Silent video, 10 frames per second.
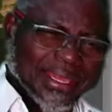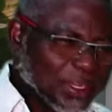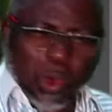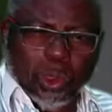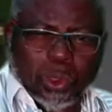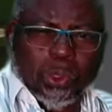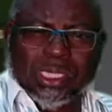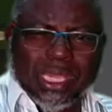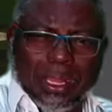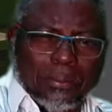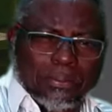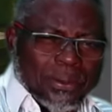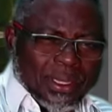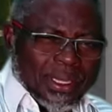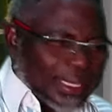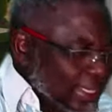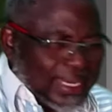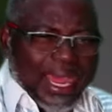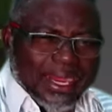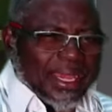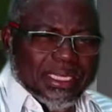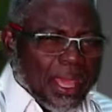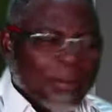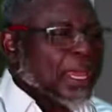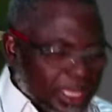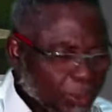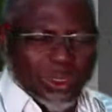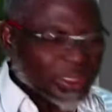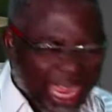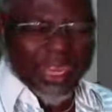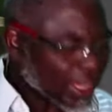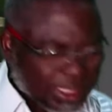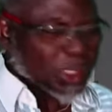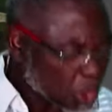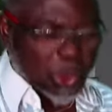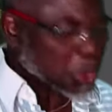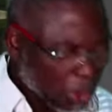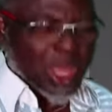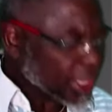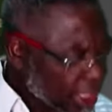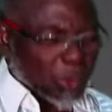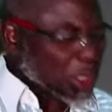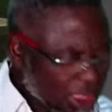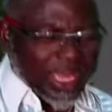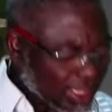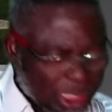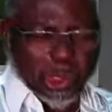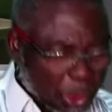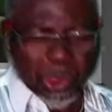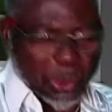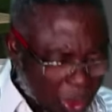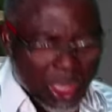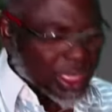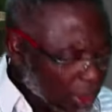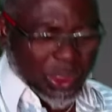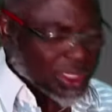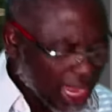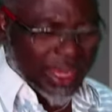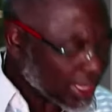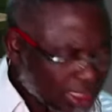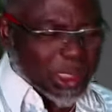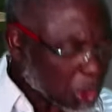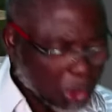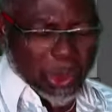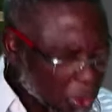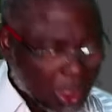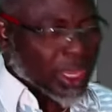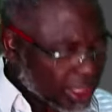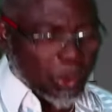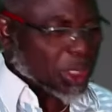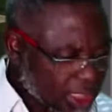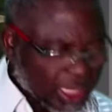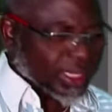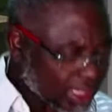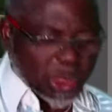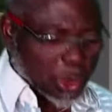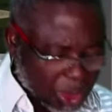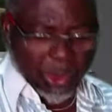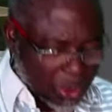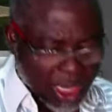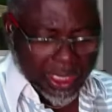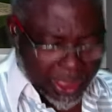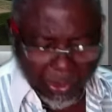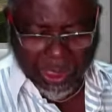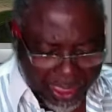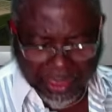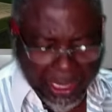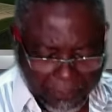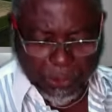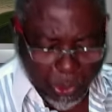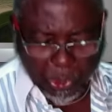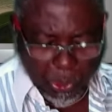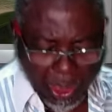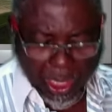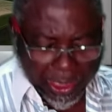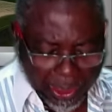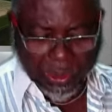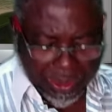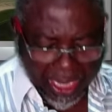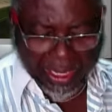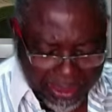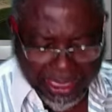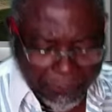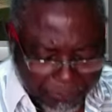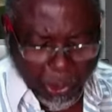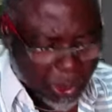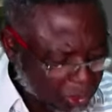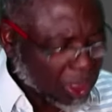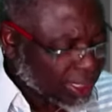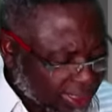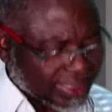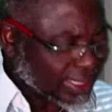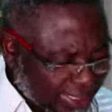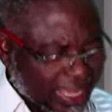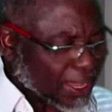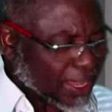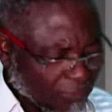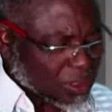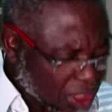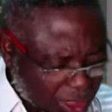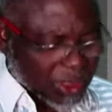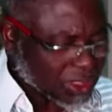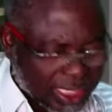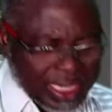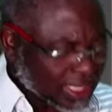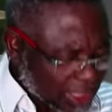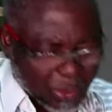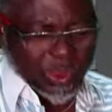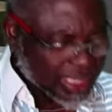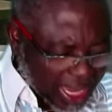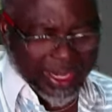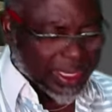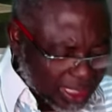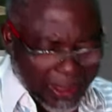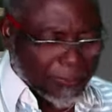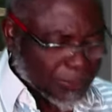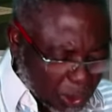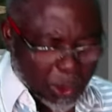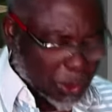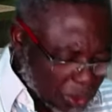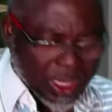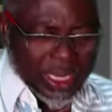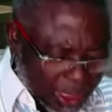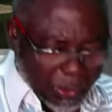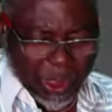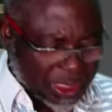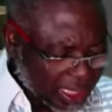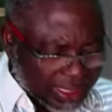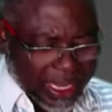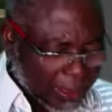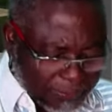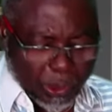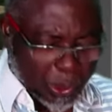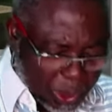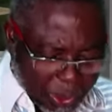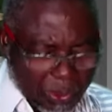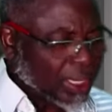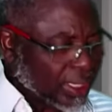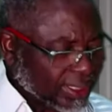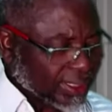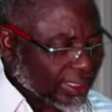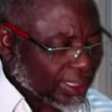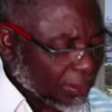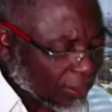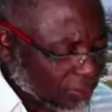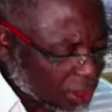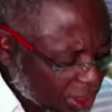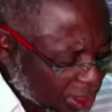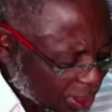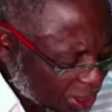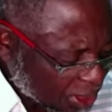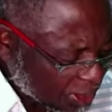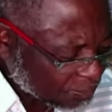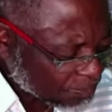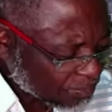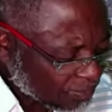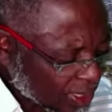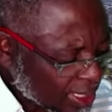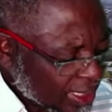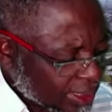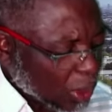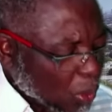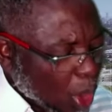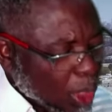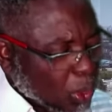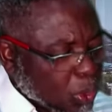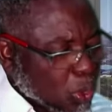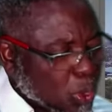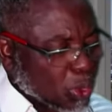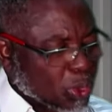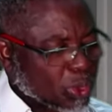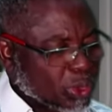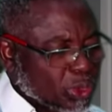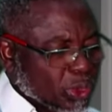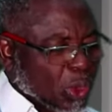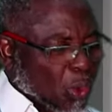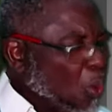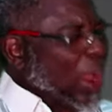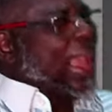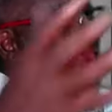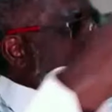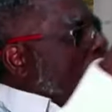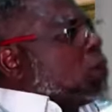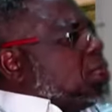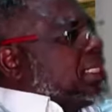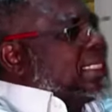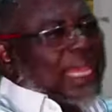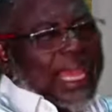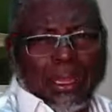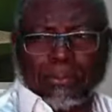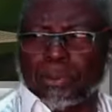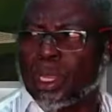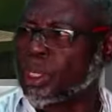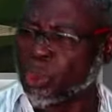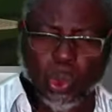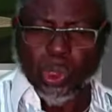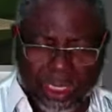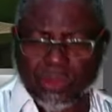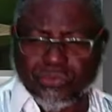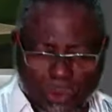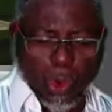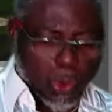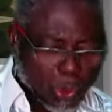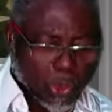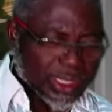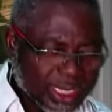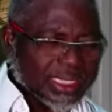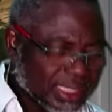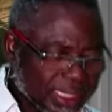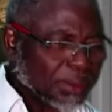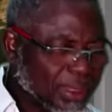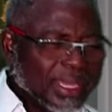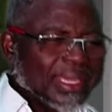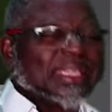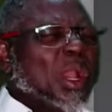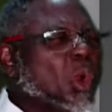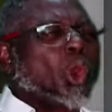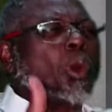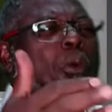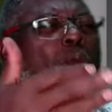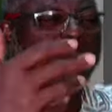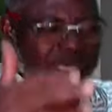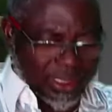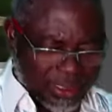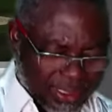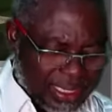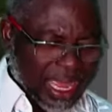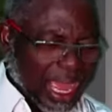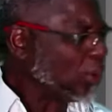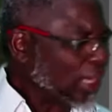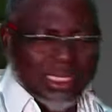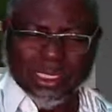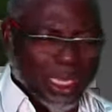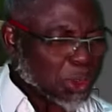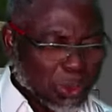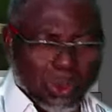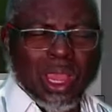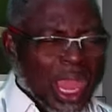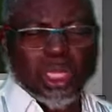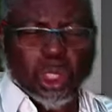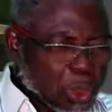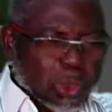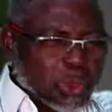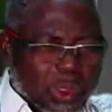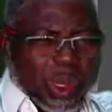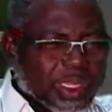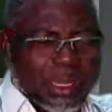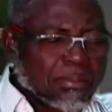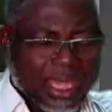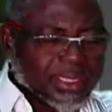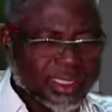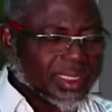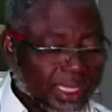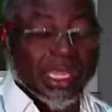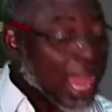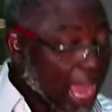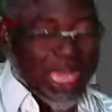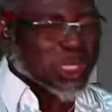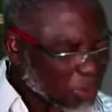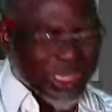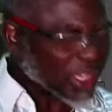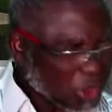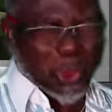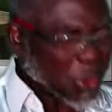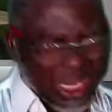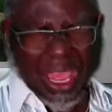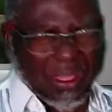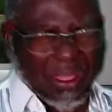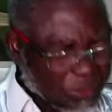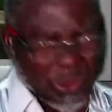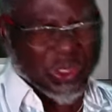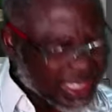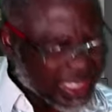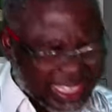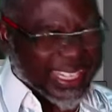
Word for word: He controls help. He directs help. He will direct it to you. He will send it to you. He will direct it to you. He will send it to you. He will send help to you. He will direct help to you in the name of Jesus. He will direct help to you. He will send help to you in the name of Jesus. The one who warehouses help, looking for who needs him, he said, call upon me. I will answer you and show you great and mighty things. I speak into your life today.